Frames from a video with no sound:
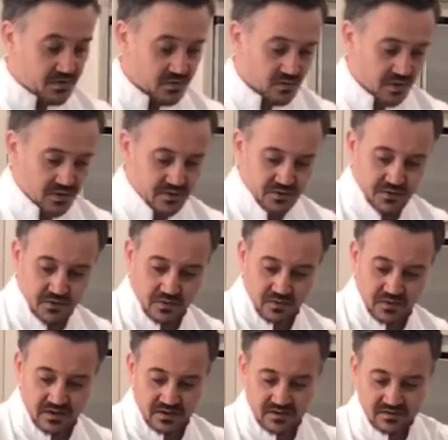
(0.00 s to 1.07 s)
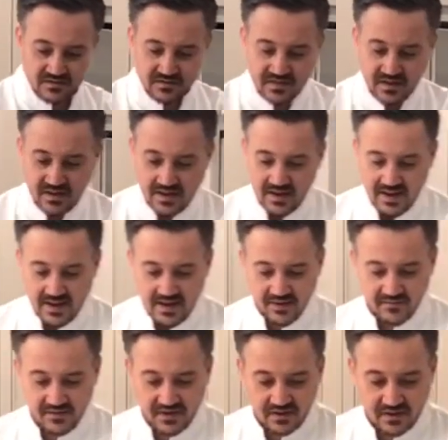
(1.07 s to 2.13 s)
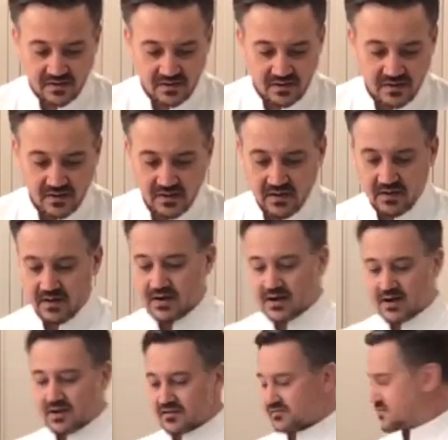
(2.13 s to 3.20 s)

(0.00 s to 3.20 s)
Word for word: you want to do is having uh,